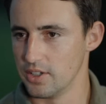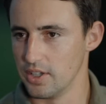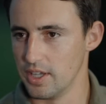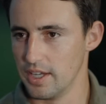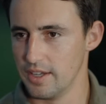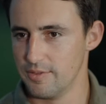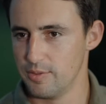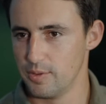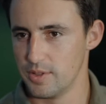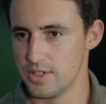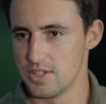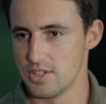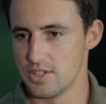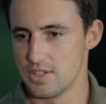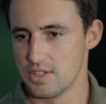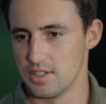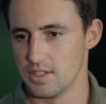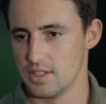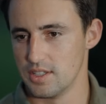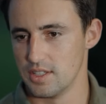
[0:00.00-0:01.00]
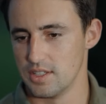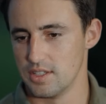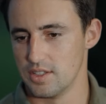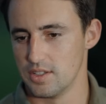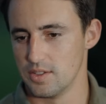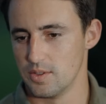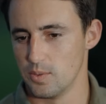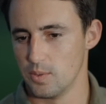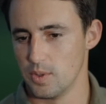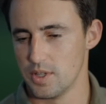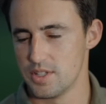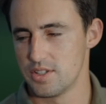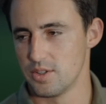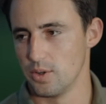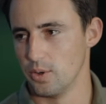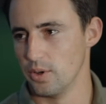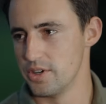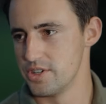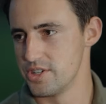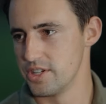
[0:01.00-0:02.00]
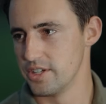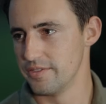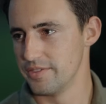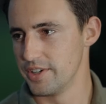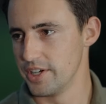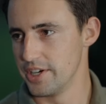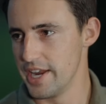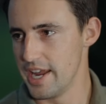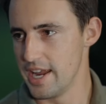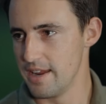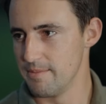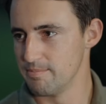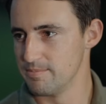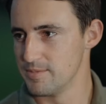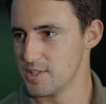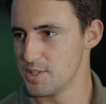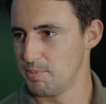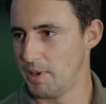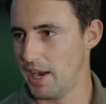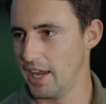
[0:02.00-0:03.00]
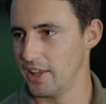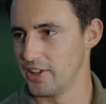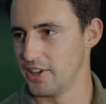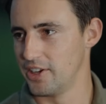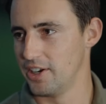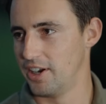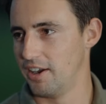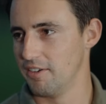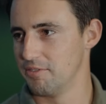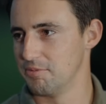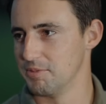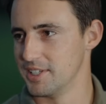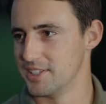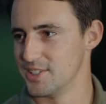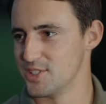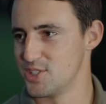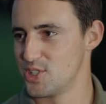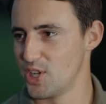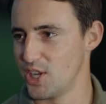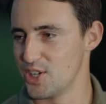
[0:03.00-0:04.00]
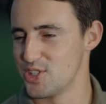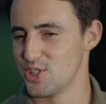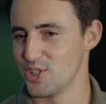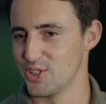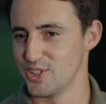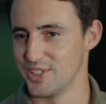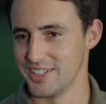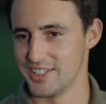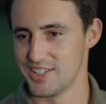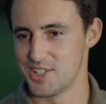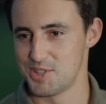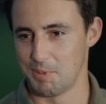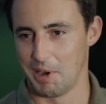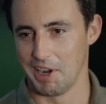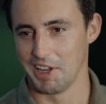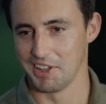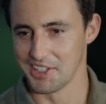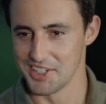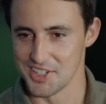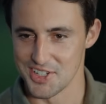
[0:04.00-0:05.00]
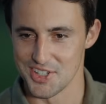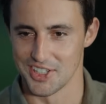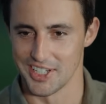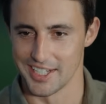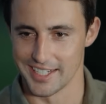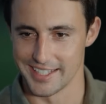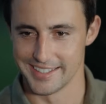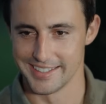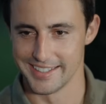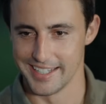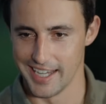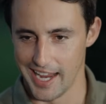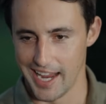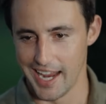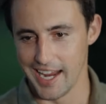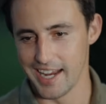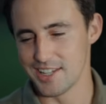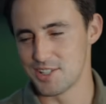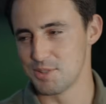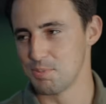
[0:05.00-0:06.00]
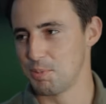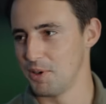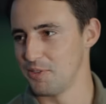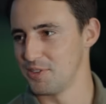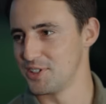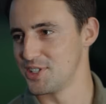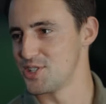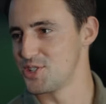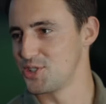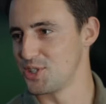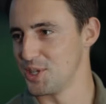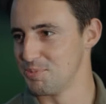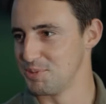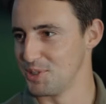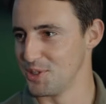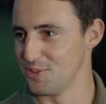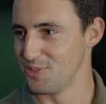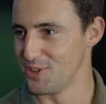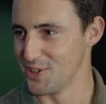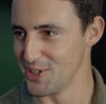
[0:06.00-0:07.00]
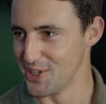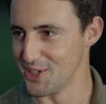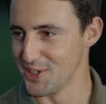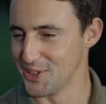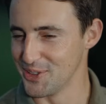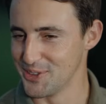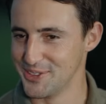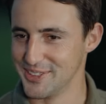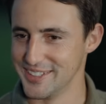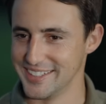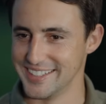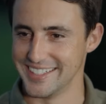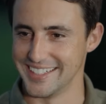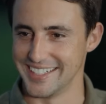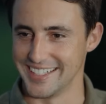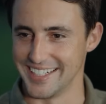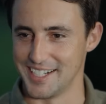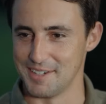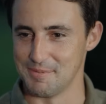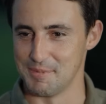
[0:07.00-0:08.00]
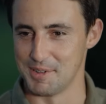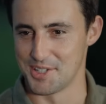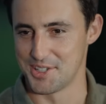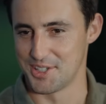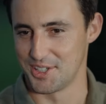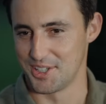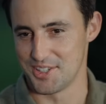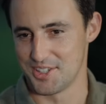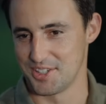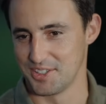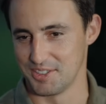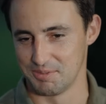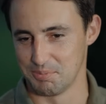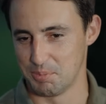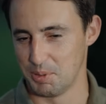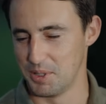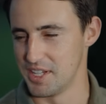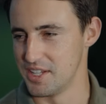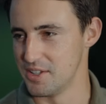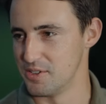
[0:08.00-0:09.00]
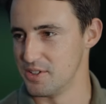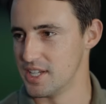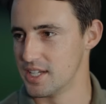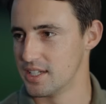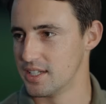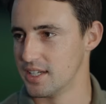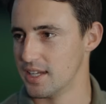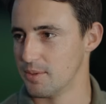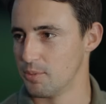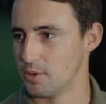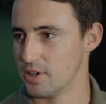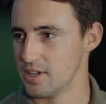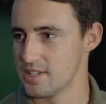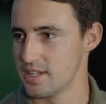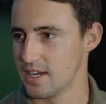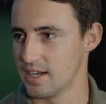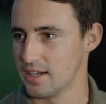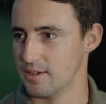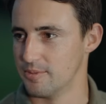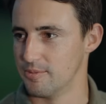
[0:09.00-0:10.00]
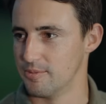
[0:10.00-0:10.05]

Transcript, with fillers: life, which is what's the origin of your name? Smylie Kaufman? Ooh, wow. Such a, Smylie is like a. It's a perfect descriptor for you, uh, hmm. but it's also a pretty unique name. Where does that come